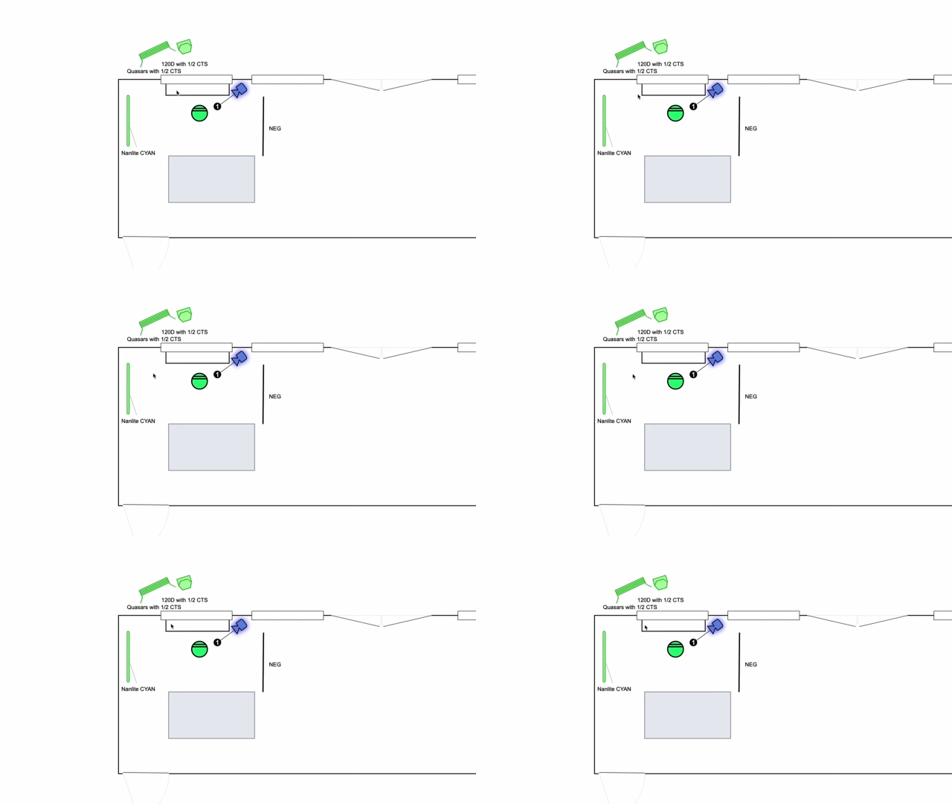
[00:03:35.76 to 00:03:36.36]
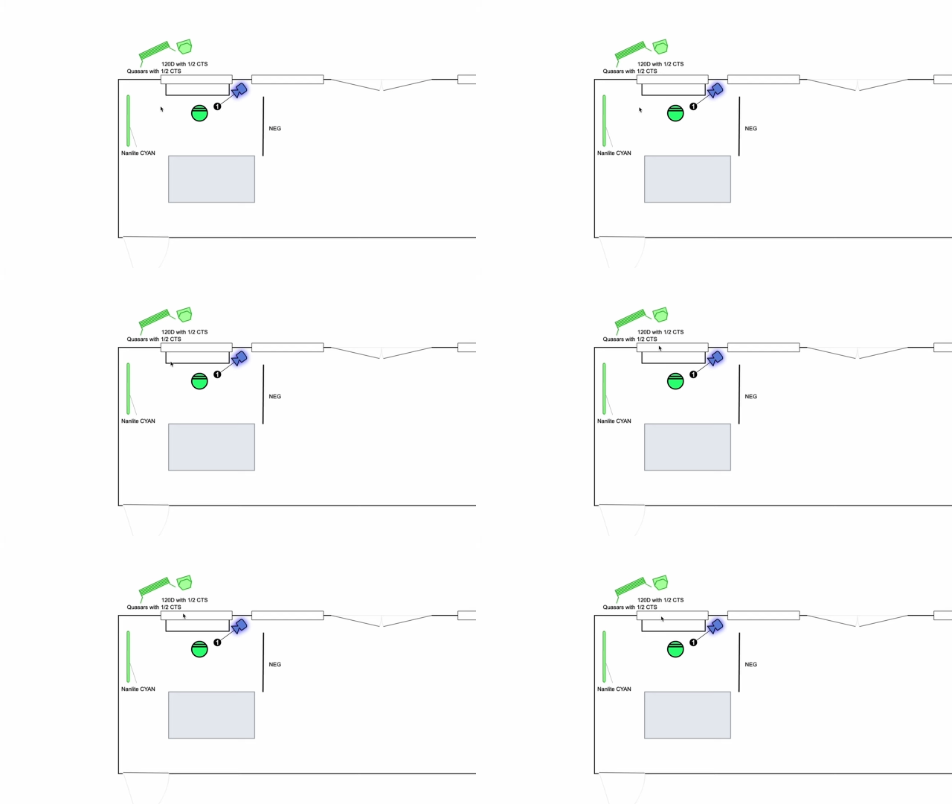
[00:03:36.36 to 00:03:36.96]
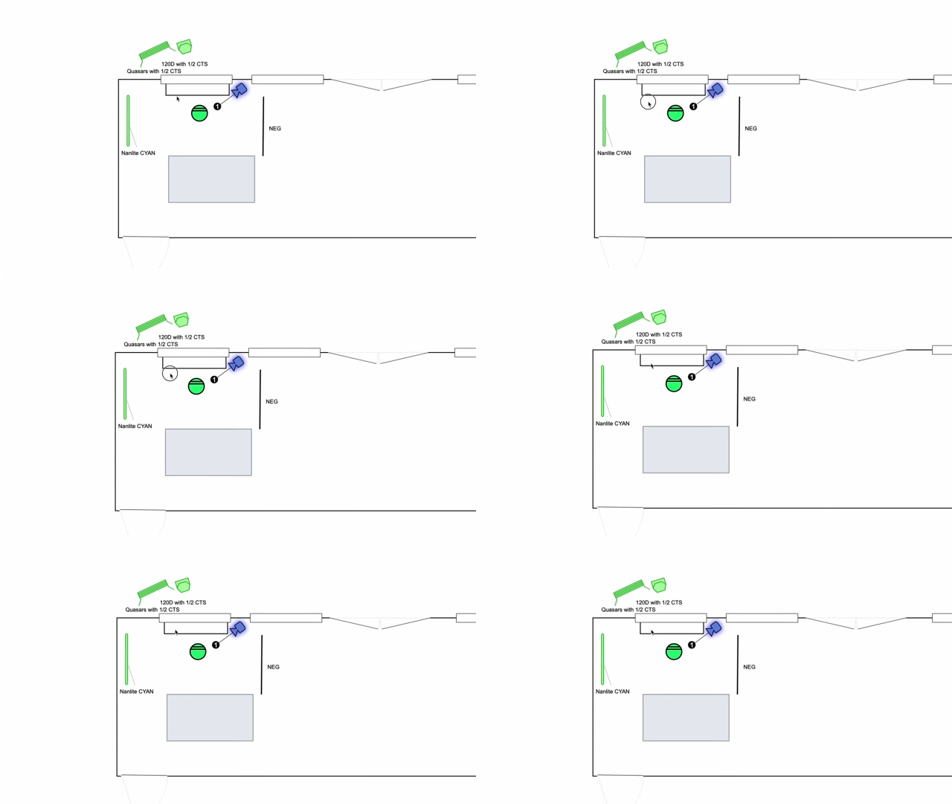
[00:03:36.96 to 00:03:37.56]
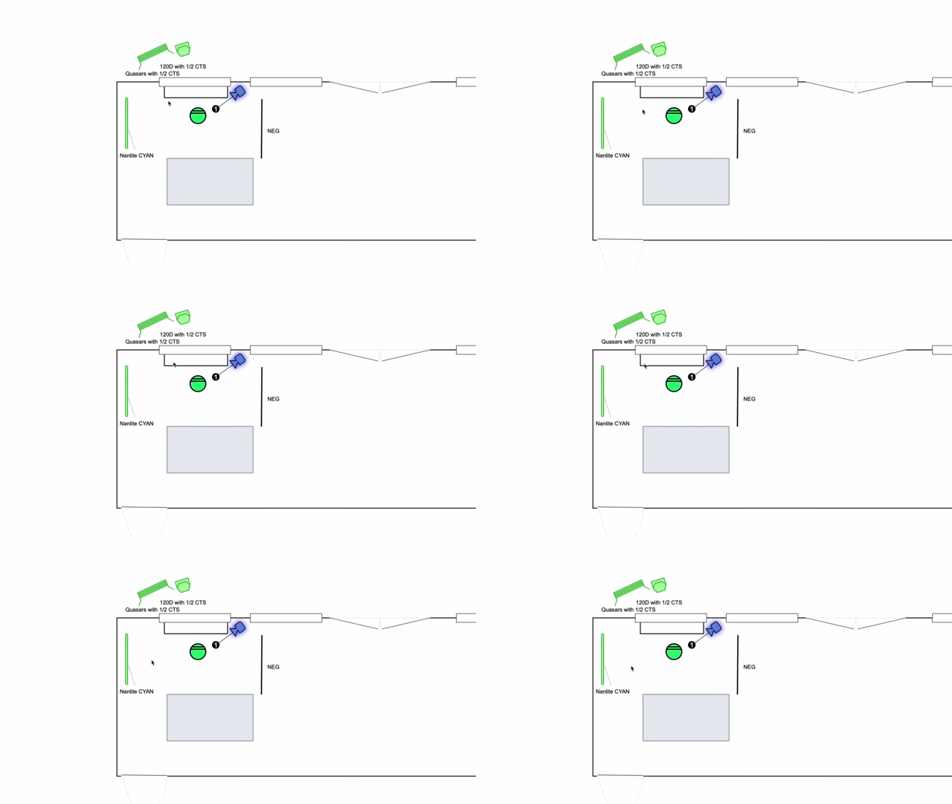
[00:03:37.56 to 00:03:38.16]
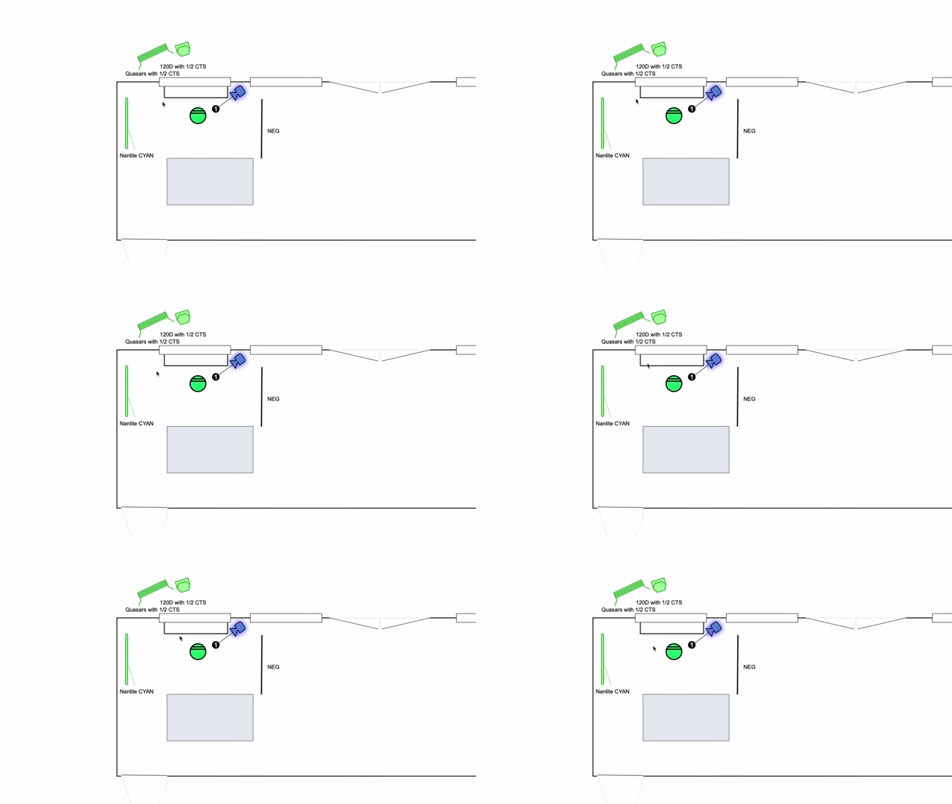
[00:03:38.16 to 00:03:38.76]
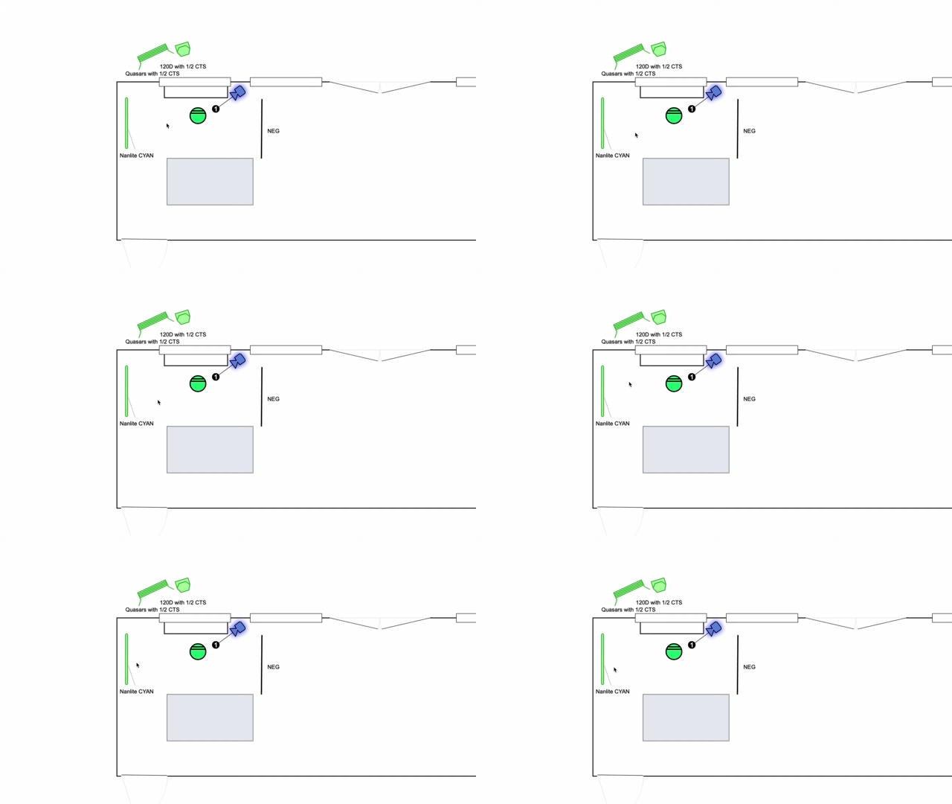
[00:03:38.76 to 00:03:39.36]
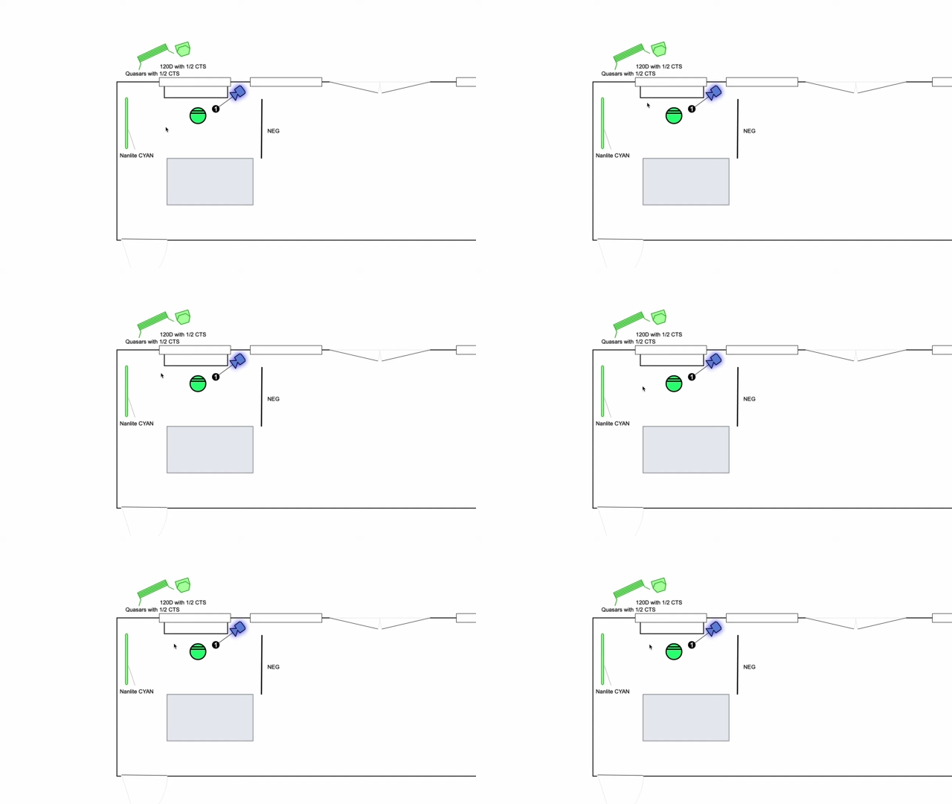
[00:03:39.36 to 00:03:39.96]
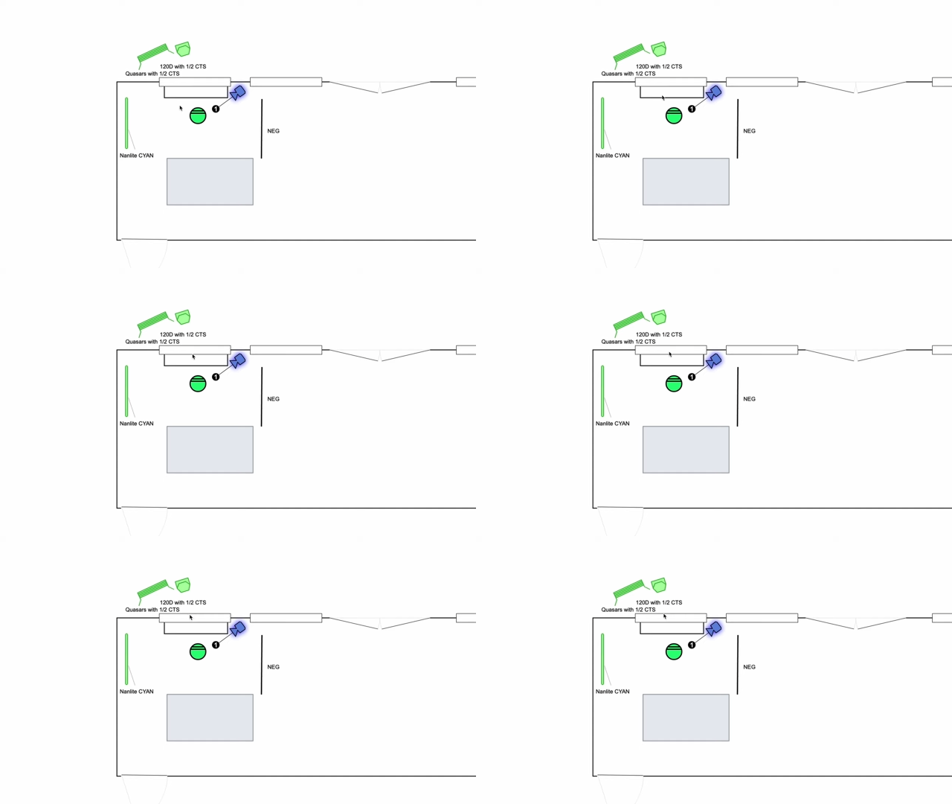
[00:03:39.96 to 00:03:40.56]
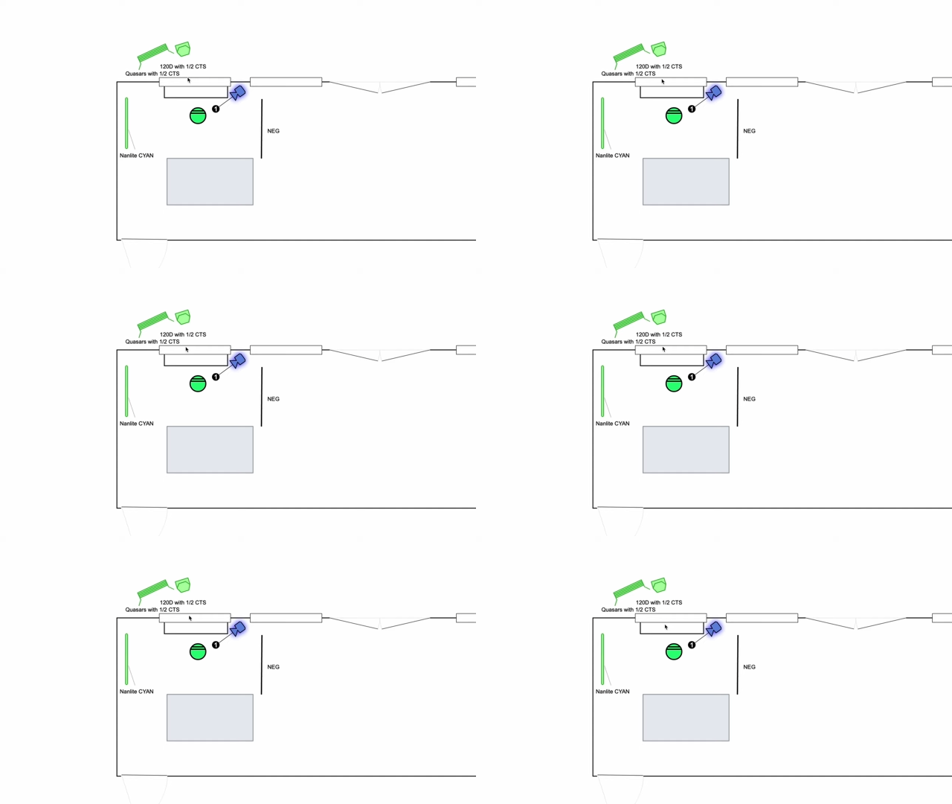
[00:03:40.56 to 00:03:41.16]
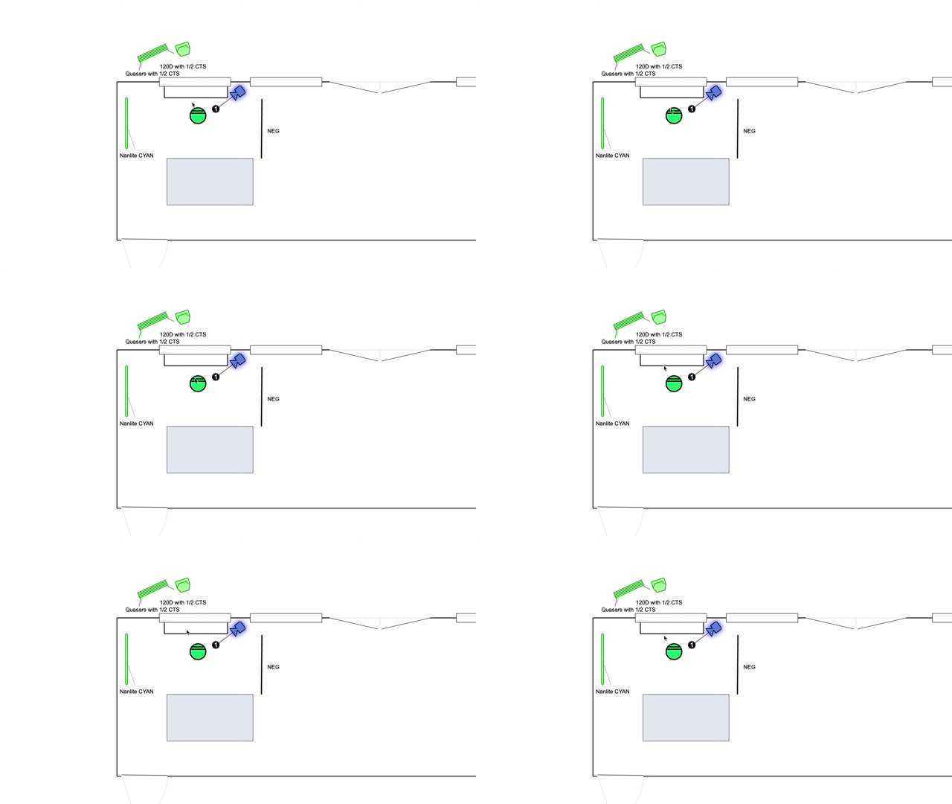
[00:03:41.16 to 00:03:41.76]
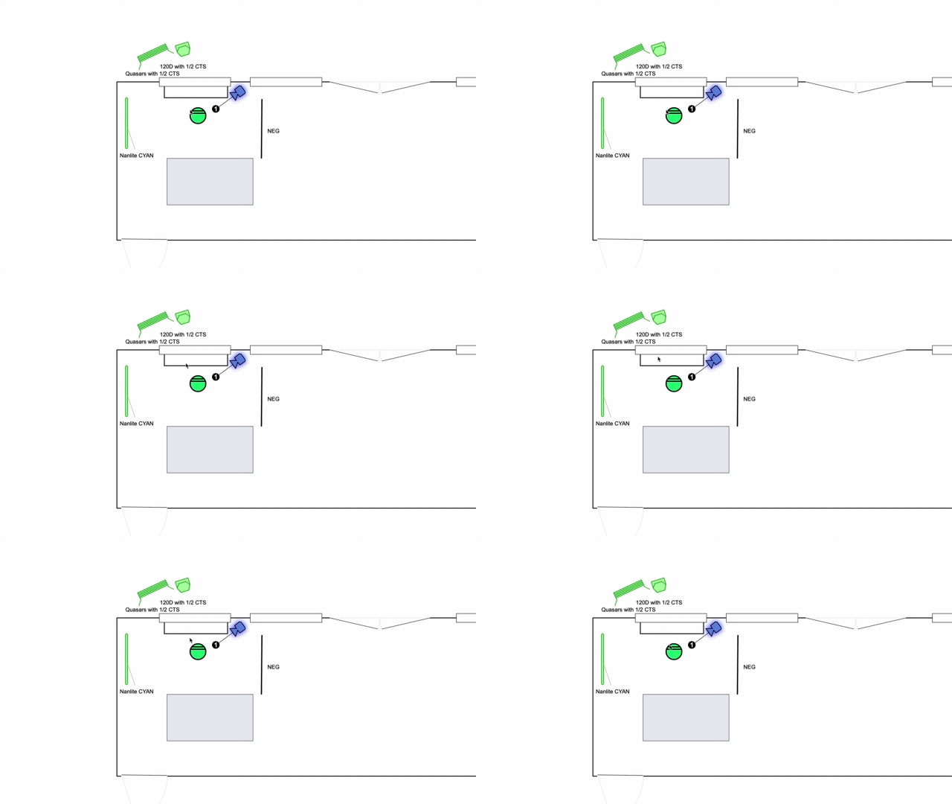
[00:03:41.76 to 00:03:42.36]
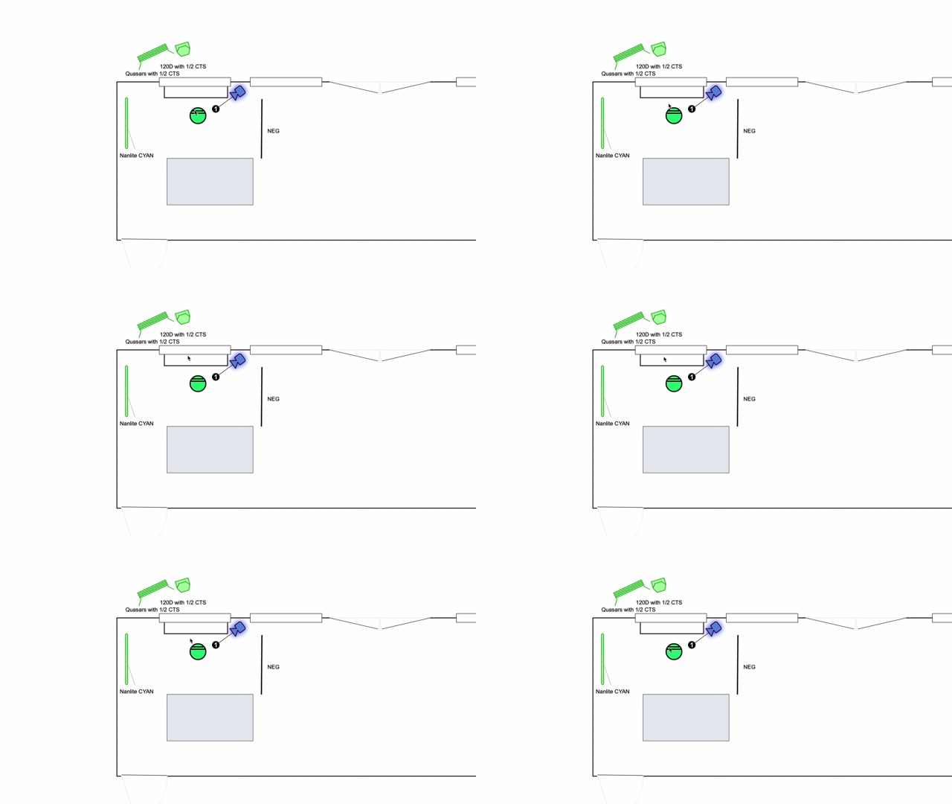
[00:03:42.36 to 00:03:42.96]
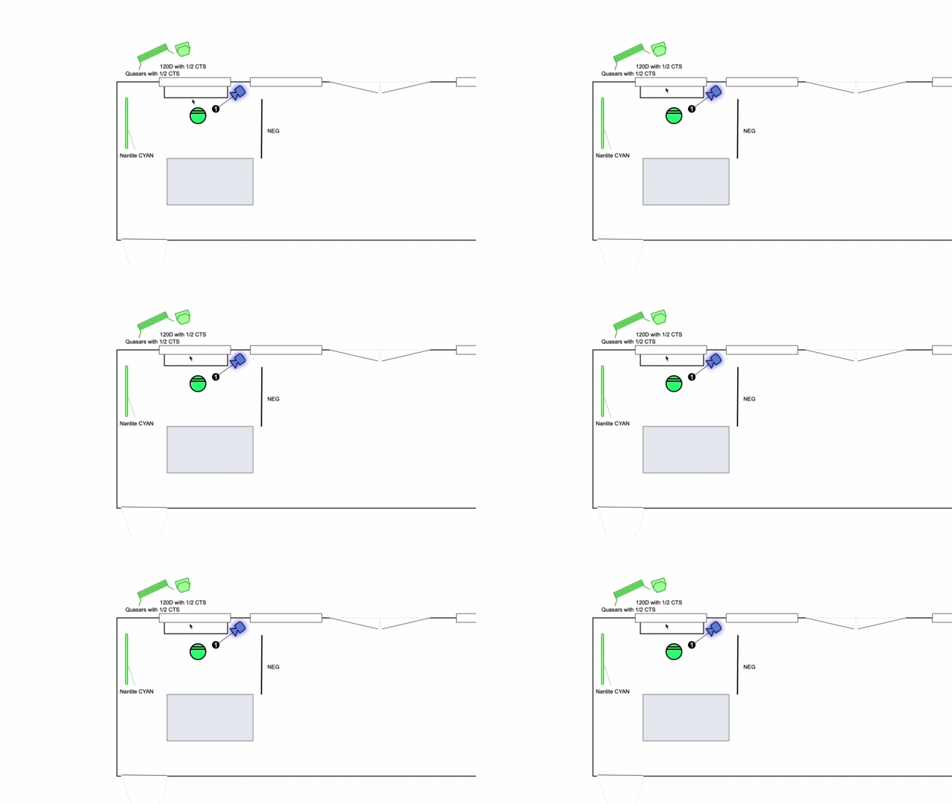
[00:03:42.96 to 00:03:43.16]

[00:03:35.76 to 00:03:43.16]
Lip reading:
(no speaker visible)